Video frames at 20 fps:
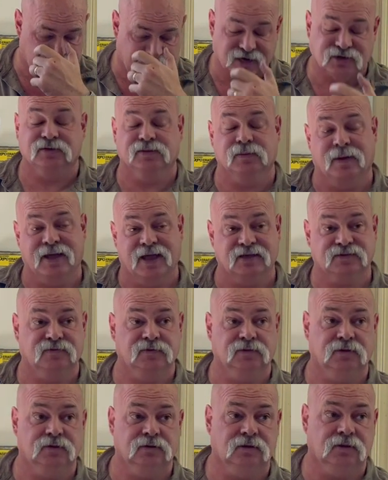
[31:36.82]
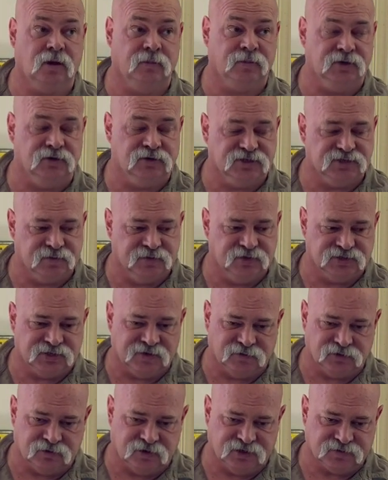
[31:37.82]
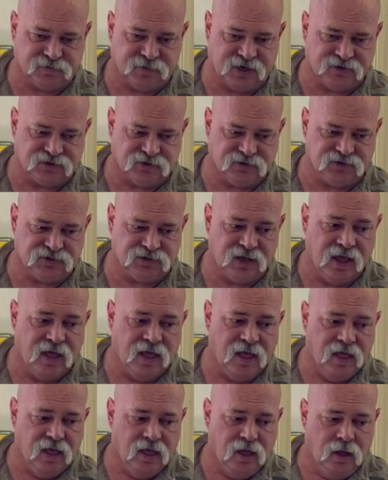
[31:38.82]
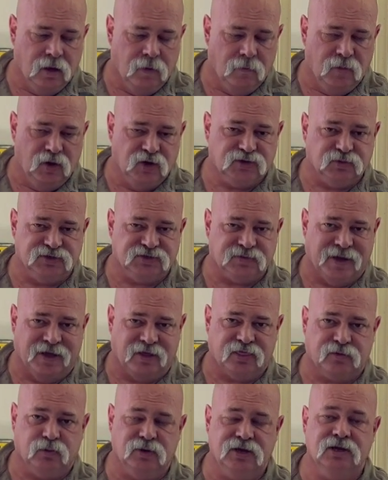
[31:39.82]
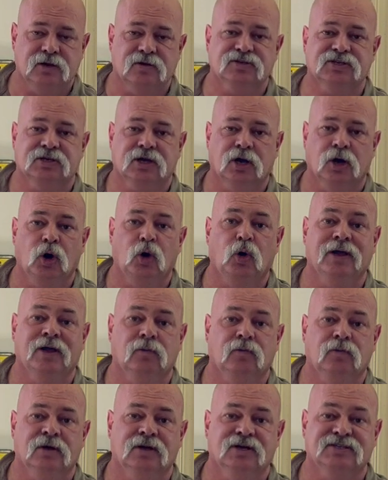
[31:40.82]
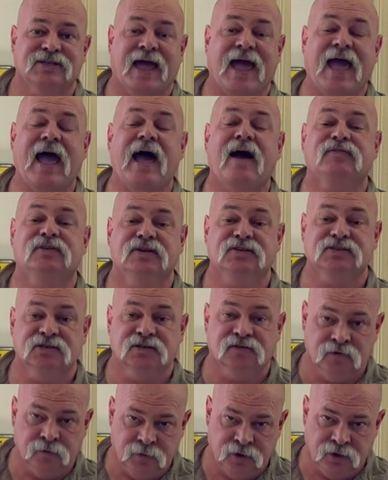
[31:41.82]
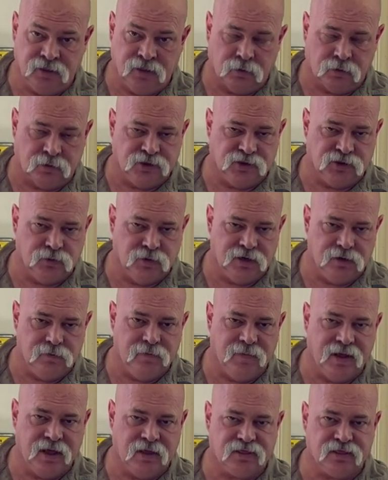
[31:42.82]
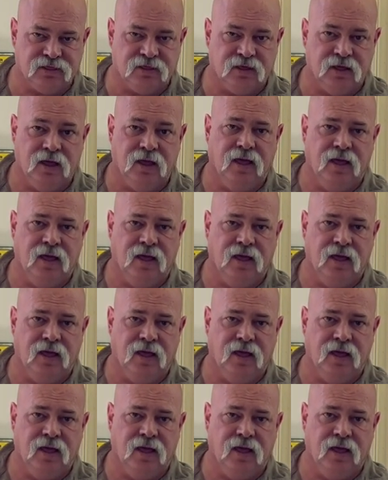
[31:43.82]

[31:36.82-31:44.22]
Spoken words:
Actually, in the past couple of years, it's been several trespassers. Most was about 3 years ago. It was a half dozen of them. They were doing meth.